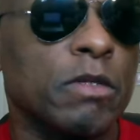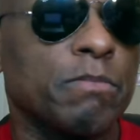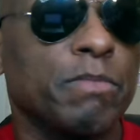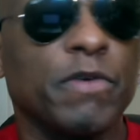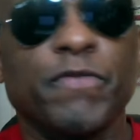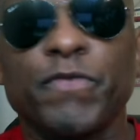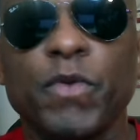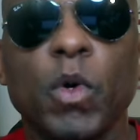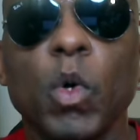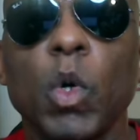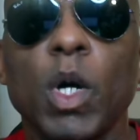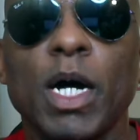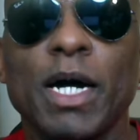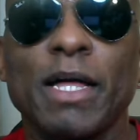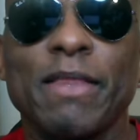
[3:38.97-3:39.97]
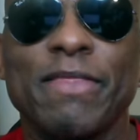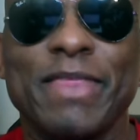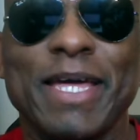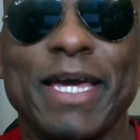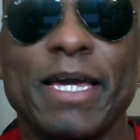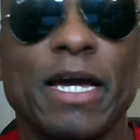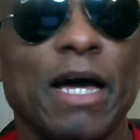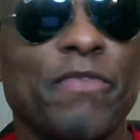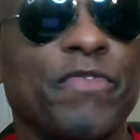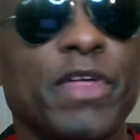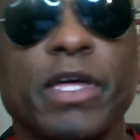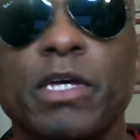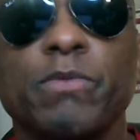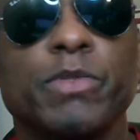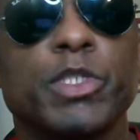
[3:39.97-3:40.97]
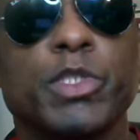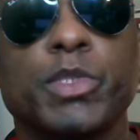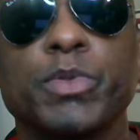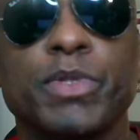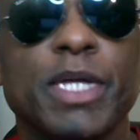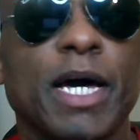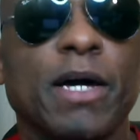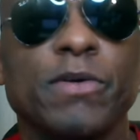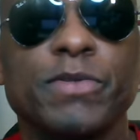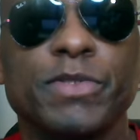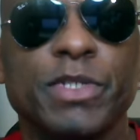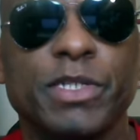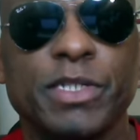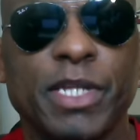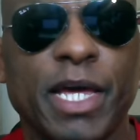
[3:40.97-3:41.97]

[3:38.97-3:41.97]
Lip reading: before they, I think it was 2000